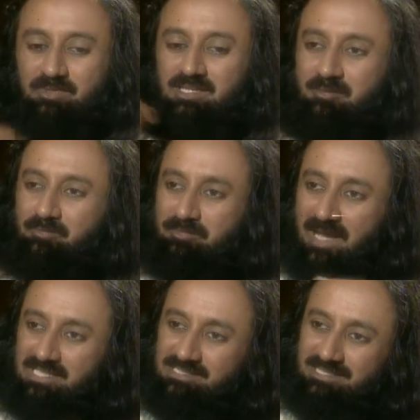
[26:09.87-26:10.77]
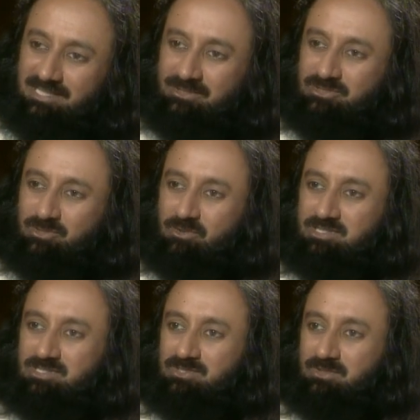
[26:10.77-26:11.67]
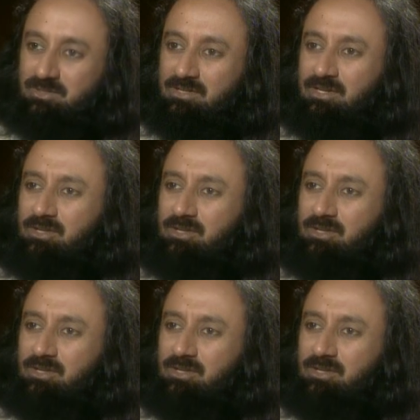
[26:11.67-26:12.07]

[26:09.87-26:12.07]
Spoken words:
be compassionate to so and so.